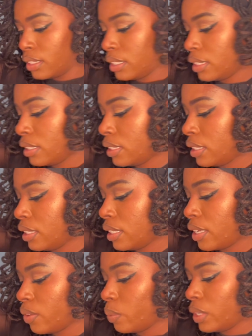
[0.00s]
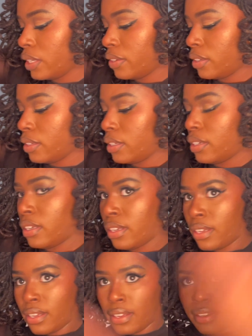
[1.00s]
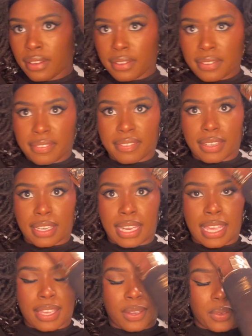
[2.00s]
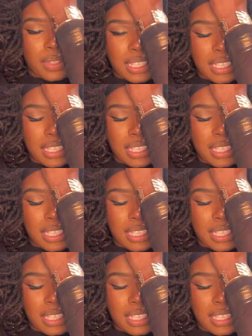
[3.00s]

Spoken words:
let's see if we can finagle